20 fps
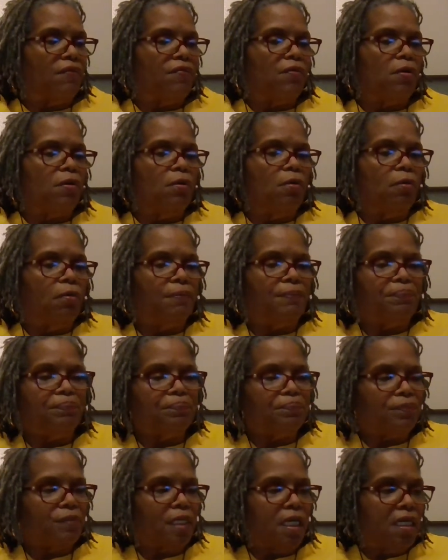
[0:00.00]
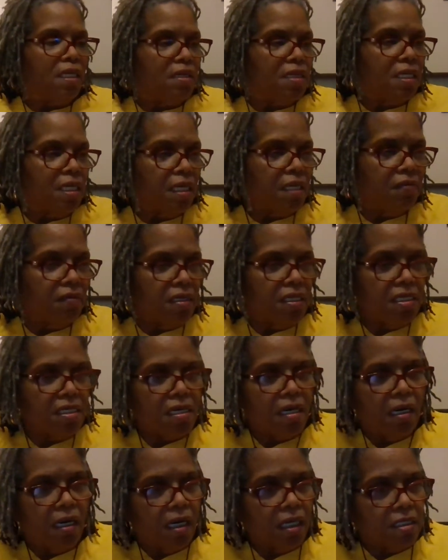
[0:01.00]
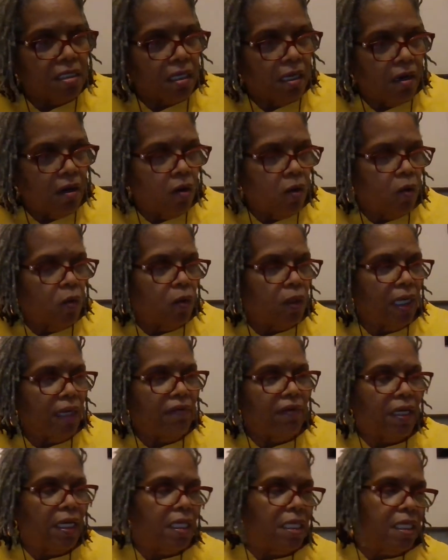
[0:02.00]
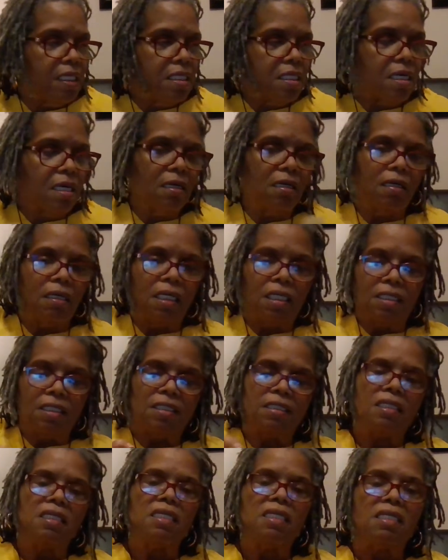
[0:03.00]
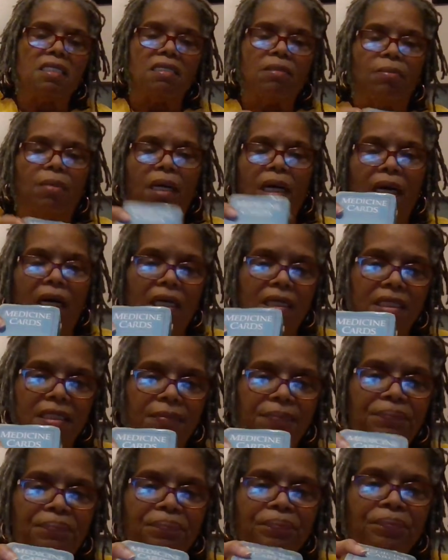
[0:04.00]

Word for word: If you can think of these cards are old. I've had these cards. This is the box.